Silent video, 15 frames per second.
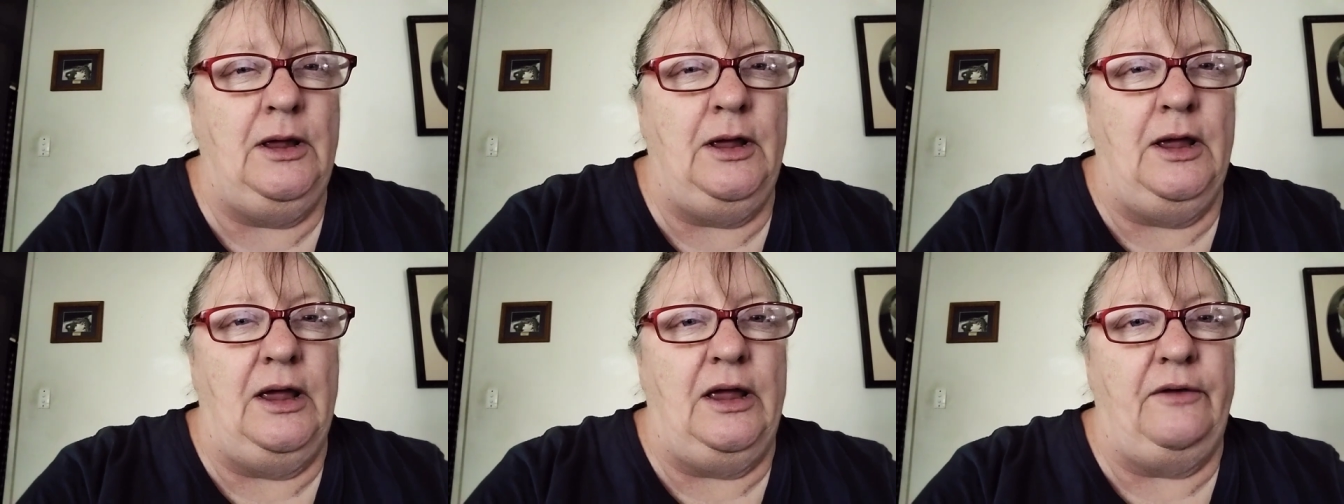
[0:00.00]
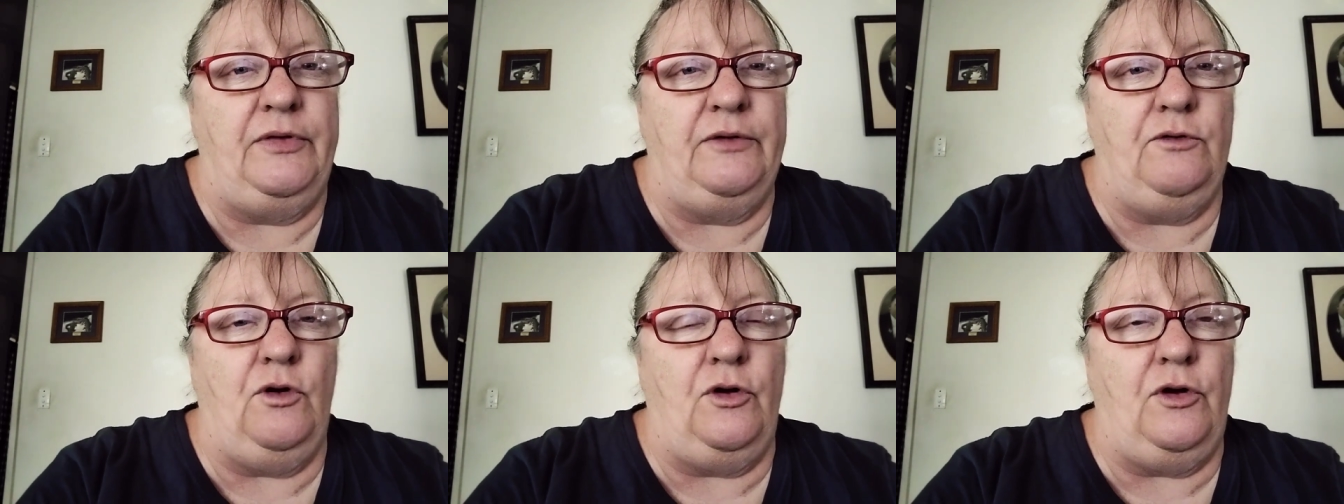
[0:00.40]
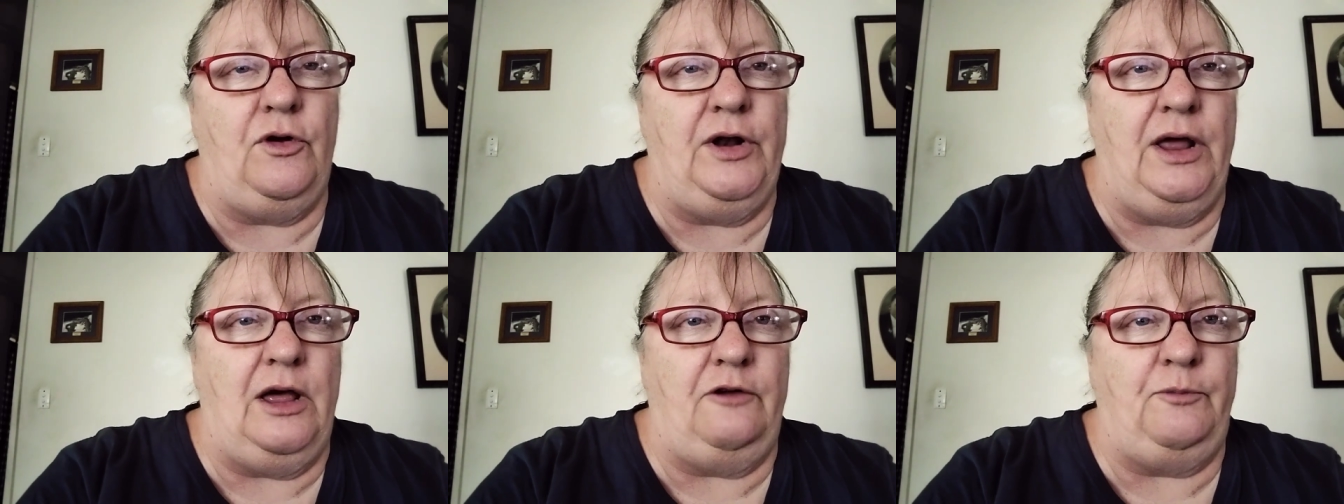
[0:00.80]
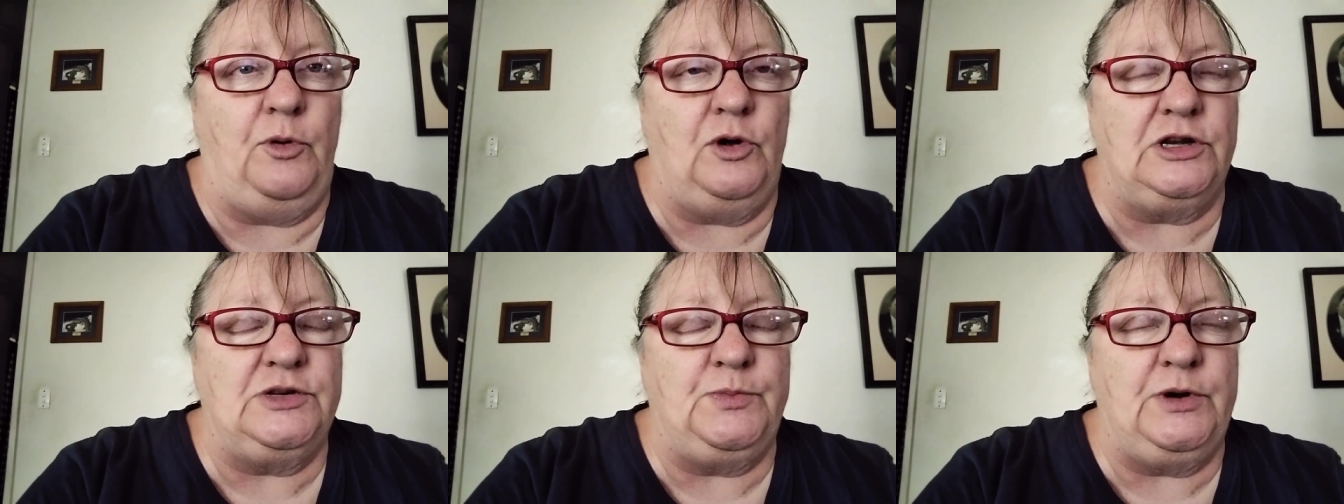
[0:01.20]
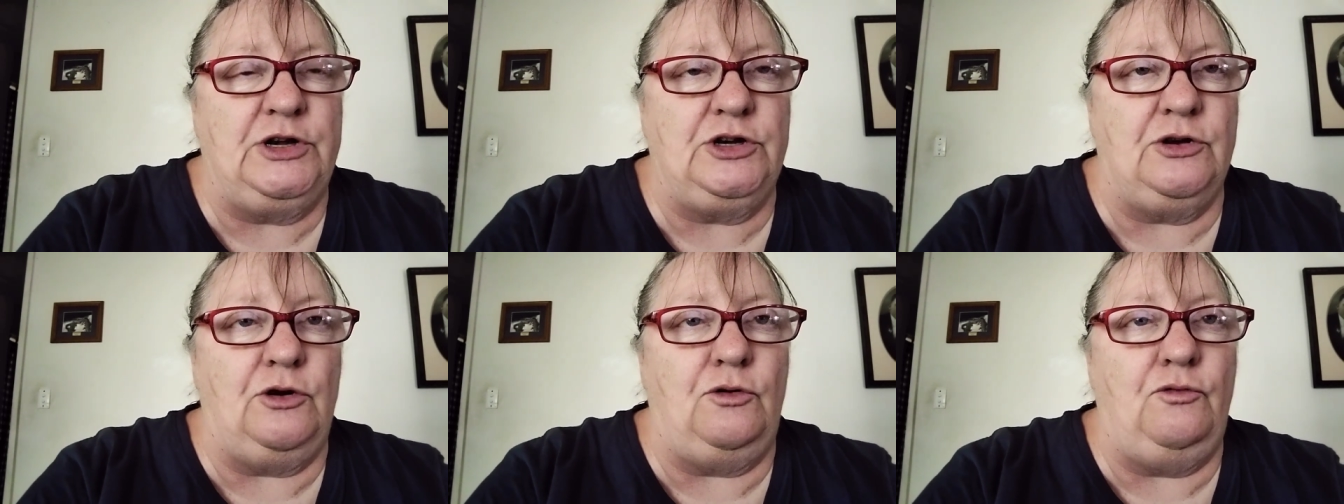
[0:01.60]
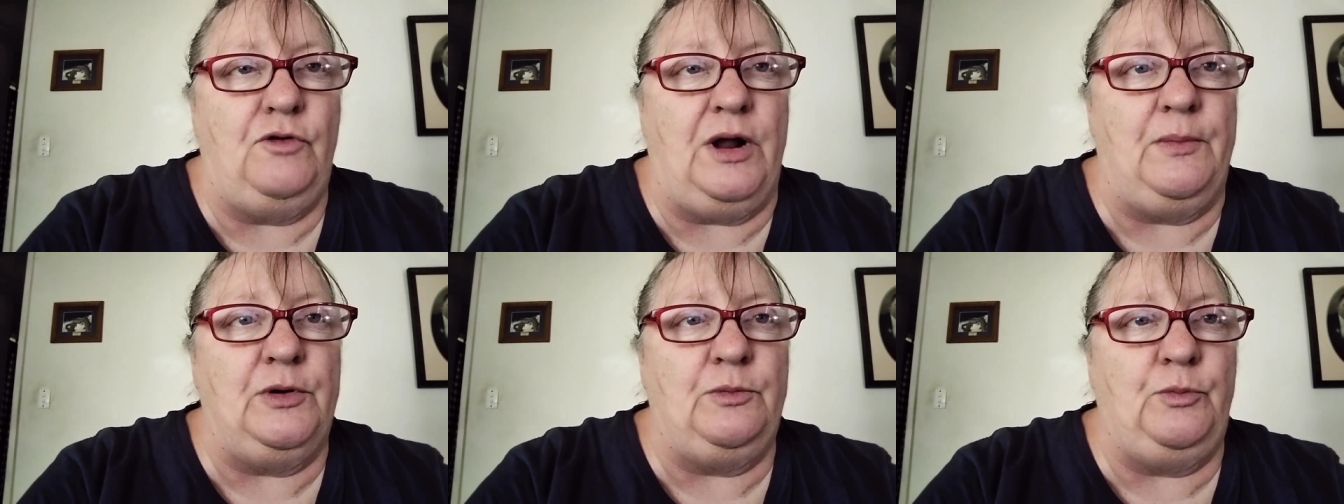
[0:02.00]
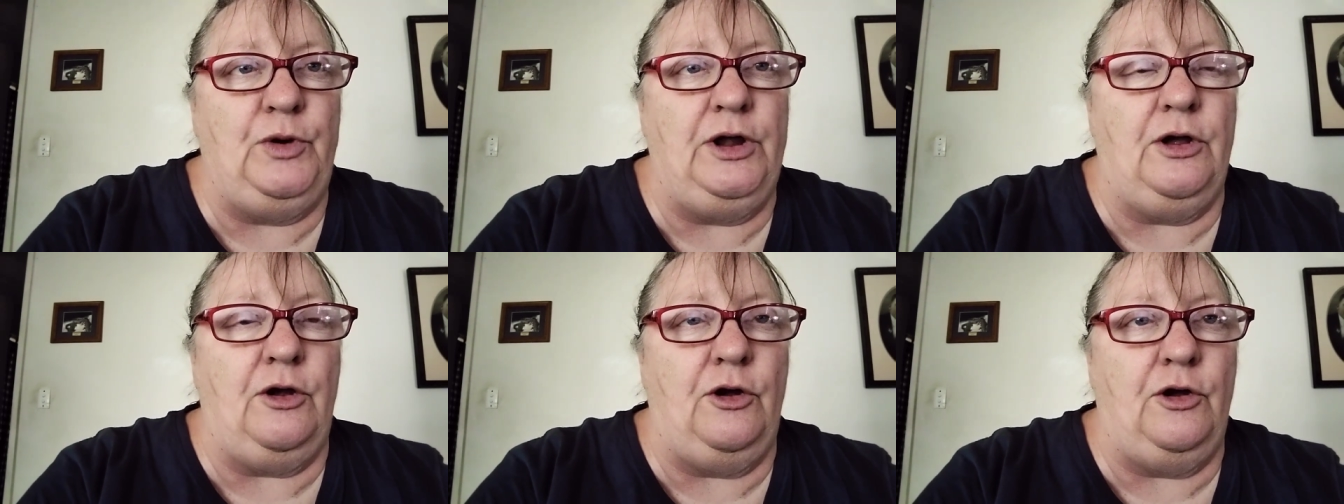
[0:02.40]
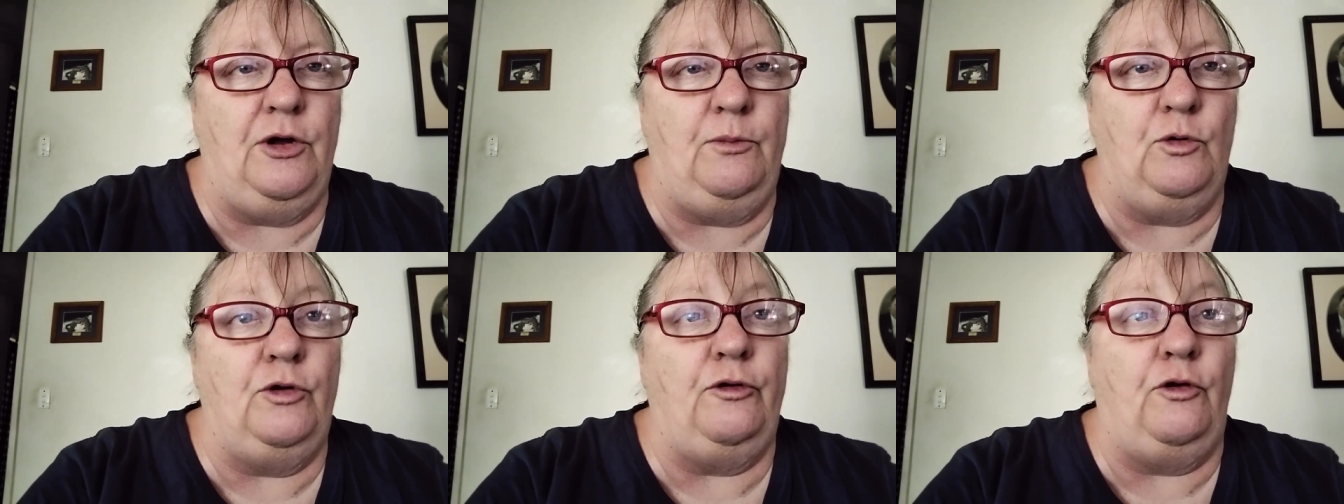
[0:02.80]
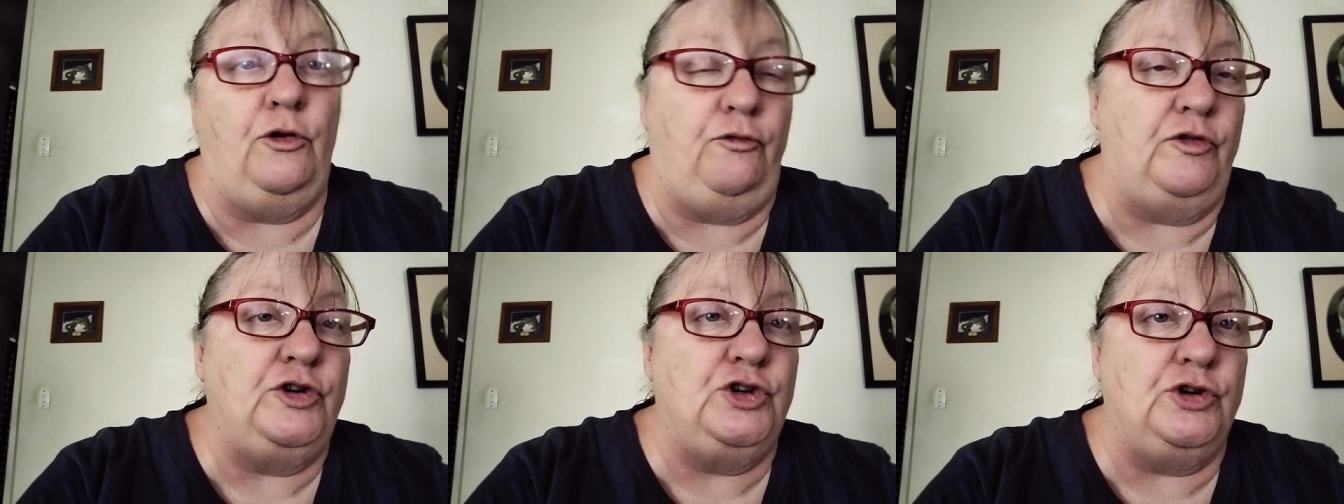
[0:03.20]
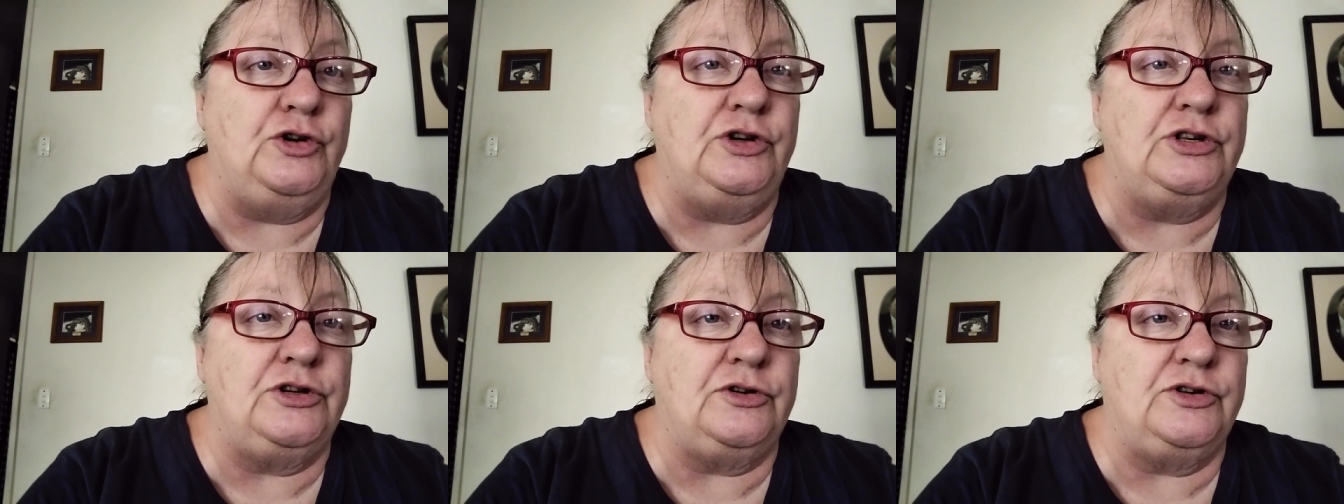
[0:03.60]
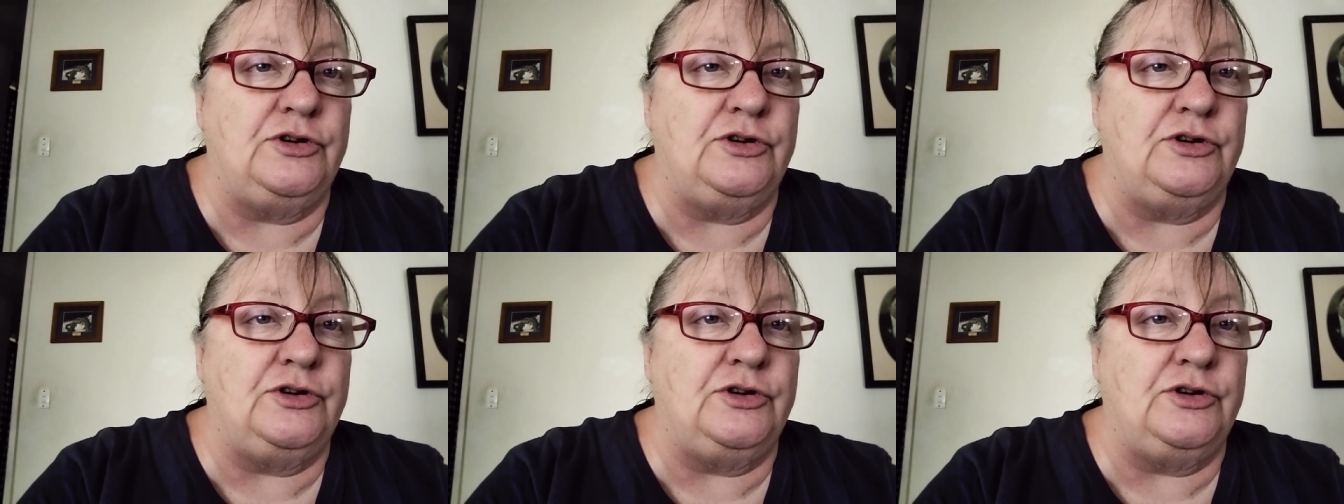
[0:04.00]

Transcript: If they've got it on half price special, I'll grab it, bring it home, or on reduced,